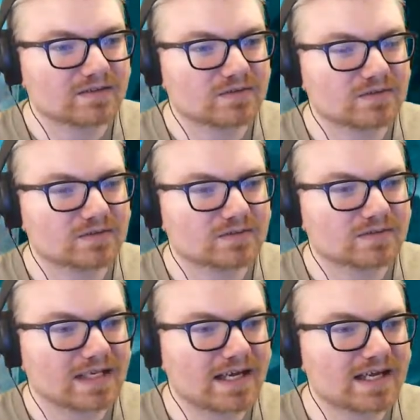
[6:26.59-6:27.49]
Ooh,
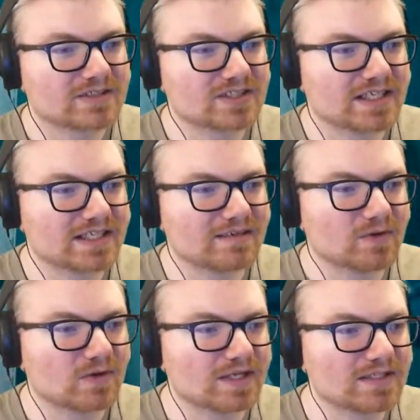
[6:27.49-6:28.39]
I actually hit him.
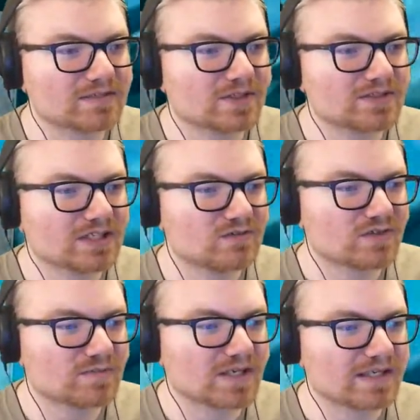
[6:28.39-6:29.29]
Oh, I need to watch out
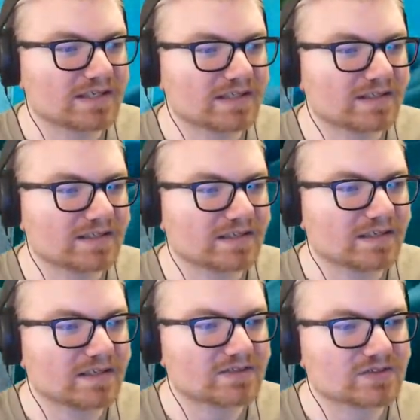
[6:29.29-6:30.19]
for my
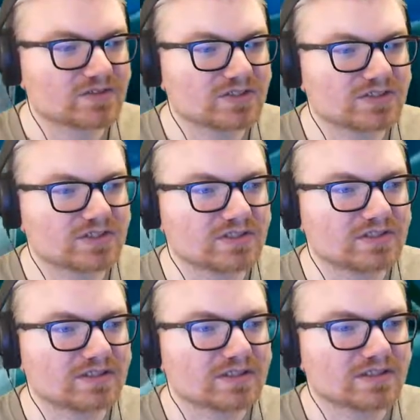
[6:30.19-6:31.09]

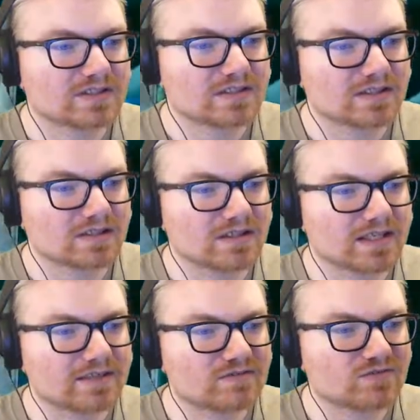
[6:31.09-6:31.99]
oxygen.
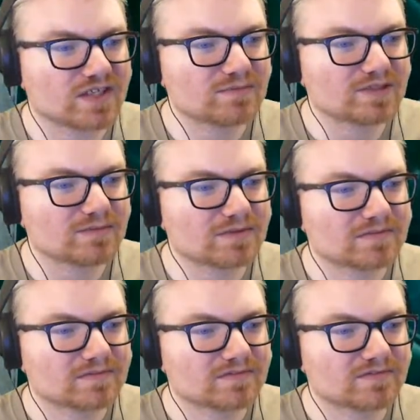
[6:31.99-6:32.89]
Alright, find a
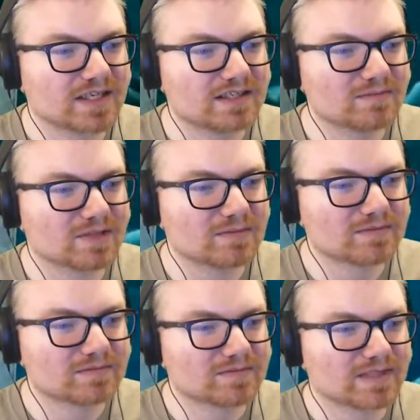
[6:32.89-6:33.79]
bubble. Find a
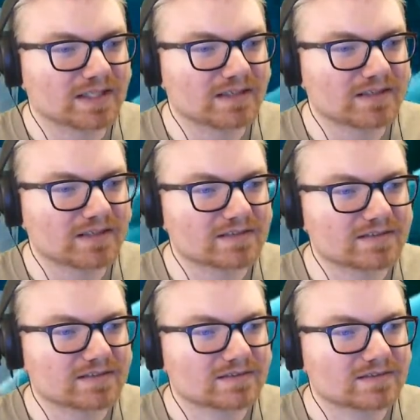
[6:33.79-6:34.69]
bubble. There it is.